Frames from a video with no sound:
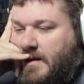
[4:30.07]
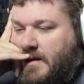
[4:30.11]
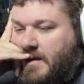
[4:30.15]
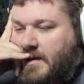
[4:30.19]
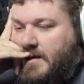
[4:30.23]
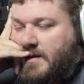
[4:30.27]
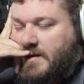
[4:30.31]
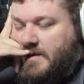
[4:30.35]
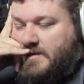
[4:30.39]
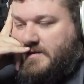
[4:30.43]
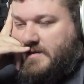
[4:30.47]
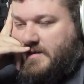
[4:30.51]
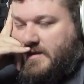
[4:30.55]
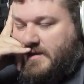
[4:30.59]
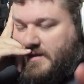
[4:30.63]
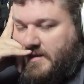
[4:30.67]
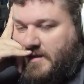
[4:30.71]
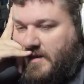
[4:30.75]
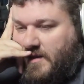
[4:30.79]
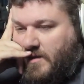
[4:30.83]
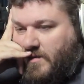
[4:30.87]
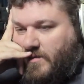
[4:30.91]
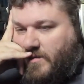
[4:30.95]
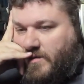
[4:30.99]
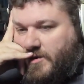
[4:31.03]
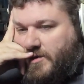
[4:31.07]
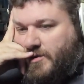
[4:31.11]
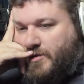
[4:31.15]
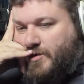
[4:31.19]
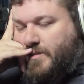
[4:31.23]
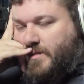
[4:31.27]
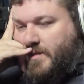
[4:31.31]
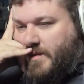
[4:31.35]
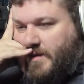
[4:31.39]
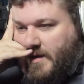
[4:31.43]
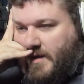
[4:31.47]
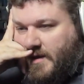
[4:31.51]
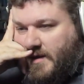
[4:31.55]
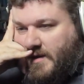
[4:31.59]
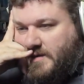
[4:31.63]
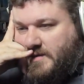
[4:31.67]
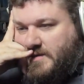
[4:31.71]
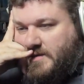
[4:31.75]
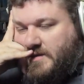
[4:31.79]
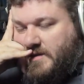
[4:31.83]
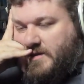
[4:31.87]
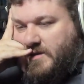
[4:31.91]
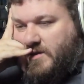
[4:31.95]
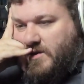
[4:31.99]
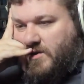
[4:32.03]
Because like the other one you were playing as
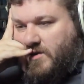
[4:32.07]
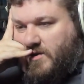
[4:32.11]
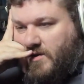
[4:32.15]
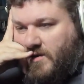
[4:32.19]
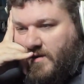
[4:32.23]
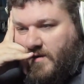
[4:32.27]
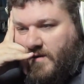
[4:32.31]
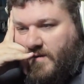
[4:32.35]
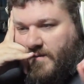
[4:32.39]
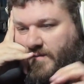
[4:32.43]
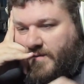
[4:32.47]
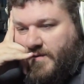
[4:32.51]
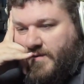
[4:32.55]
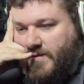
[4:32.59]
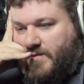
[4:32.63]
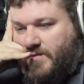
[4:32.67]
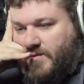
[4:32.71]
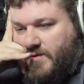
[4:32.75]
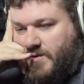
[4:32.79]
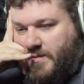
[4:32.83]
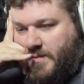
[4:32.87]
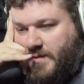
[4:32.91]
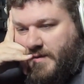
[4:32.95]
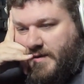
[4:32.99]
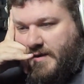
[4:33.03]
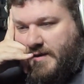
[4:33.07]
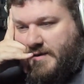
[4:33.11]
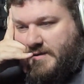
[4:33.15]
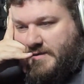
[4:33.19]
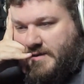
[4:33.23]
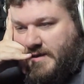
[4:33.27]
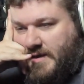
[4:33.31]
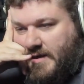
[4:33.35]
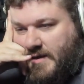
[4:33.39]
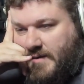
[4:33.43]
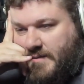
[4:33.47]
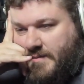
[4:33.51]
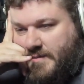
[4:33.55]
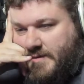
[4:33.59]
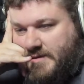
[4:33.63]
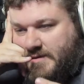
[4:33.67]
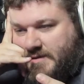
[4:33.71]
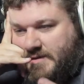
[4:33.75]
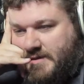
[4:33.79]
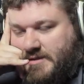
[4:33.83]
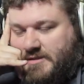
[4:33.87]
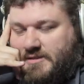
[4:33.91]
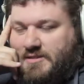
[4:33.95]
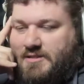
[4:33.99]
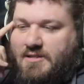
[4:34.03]
the girl, this one you're playing as him. He's an
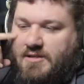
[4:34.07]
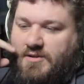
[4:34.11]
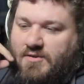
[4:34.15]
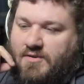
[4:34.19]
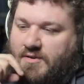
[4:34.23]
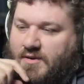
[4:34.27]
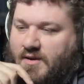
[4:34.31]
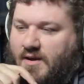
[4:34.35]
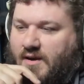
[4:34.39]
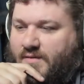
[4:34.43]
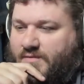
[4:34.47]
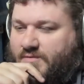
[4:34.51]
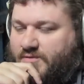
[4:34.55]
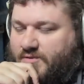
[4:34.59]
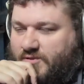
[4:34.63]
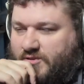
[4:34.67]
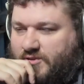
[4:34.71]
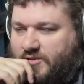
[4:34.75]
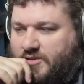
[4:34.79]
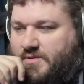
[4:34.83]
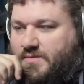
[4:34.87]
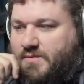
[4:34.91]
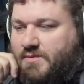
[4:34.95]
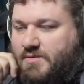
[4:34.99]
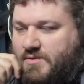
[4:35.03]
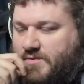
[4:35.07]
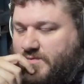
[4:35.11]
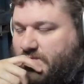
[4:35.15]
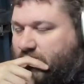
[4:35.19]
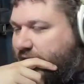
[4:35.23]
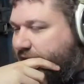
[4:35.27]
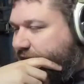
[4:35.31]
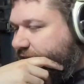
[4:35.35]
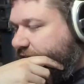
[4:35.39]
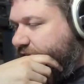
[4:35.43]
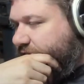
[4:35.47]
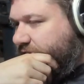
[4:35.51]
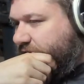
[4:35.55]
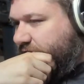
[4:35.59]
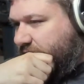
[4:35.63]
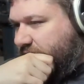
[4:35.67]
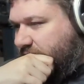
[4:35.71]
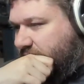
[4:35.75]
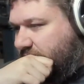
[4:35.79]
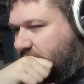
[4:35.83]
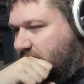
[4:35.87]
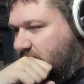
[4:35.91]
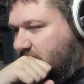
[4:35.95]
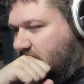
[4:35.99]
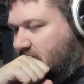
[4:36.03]
engineering officer. She was a red
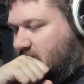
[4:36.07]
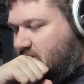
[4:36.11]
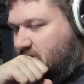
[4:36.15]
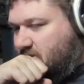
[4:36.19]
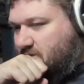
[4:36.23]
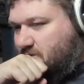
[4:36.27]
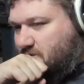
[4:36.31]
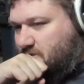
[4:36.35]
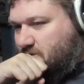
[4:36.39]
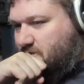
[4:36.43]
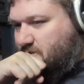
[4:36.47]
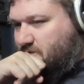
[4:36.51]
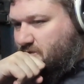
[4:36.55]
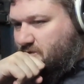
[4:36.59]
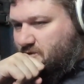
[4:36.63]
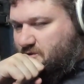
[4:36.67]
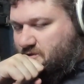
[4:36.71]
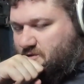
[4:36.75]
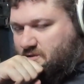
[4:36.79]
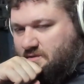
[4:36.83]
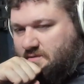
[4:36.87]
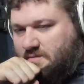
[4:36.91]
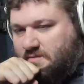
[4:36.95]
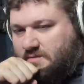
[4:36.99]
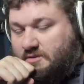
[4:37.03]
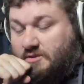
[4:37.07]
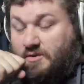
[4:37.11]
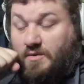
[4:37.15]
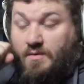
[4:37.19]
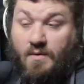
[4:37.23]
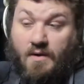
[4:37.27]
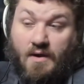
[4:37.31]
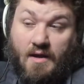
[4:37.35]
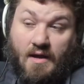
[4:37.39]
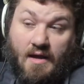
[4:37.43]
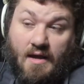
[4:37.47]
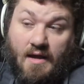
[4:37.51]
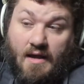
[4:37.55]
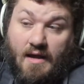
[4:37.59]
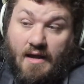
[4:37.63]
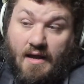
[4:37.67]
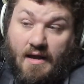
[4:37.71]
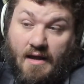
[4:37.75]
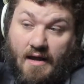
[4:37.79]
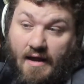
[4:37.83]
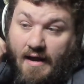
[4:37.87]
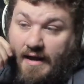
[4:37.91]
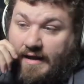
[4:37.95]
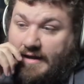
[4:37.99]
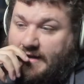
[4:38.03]
shirt. She was first. So
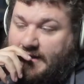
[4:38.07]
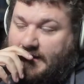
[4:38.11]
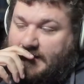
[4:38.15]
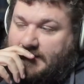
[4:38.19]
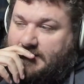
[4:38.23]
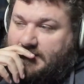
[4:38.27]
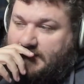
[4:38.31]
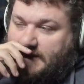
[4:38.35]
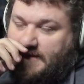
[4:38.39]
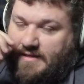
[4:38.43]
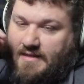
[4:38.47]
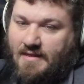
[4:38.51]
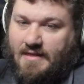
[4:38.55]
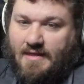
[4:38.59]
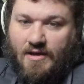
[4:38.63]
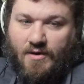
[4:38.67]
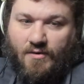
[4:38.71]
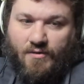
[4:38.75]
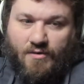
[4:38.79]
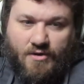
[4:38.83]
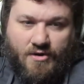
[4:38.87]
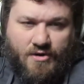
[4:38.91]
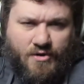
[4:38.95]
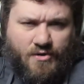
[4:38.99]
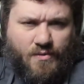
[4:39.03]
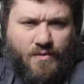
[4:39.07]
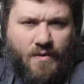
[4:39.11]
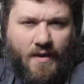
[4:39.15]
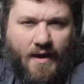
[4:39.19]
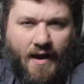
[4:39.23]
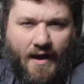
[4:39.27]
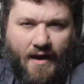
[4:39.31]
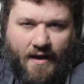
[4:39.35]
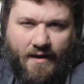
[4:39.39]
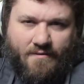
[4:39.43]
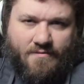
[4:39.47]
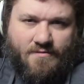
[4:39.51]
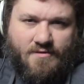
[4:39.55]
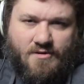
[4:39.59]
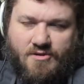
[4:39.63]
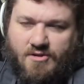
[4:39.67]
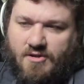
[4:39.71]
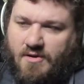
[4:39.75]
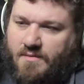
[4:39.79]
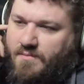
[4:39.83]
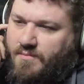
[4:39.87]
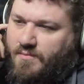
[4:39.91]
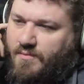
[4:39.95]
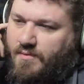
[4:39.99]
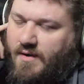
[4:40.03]
I guess in theory you have to
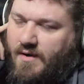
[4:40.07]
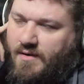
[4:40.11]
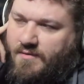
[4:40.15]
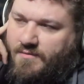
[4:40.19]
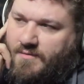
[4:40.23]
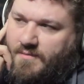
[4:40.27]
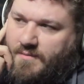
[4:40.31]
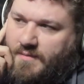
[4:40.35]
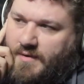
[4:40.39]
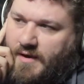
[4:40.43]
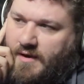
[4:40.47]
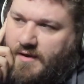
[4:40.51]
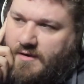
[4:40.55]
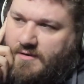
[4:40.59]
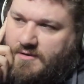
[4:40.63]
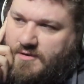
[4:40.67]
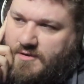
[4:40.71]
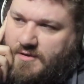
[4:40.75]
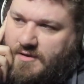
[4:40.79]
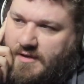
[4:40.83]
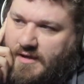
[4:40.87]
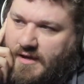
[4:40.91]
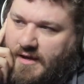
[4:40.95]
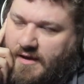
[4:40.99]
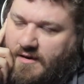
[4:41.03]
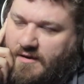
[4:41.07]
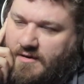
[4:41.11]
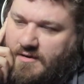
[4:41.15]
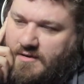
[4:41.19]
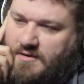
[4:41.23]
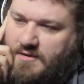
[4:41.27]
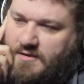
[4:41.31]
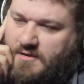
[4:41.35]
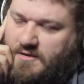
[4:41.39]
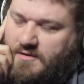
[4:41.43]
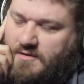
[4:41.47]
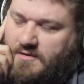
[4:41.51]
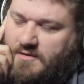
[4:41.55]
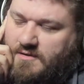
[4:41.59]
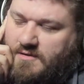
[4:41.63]
jump around from character to character.